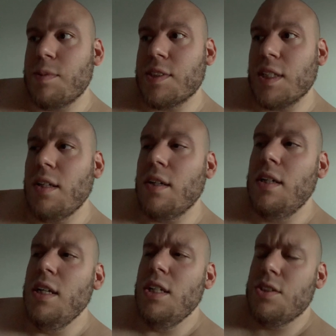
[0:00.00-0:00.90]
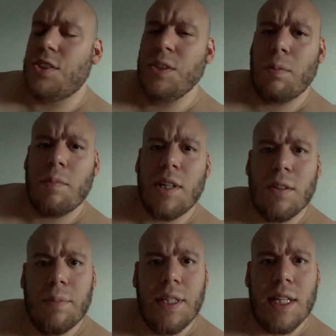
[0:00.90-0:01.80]
It's like, oh, Superman
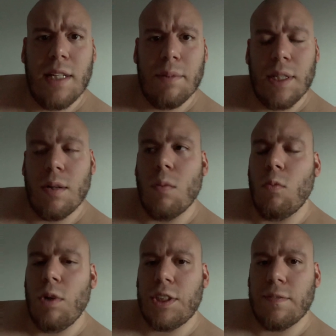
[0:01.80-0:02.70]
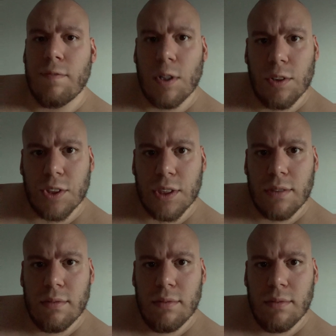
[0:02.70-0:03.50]
will beat anybody. Which version?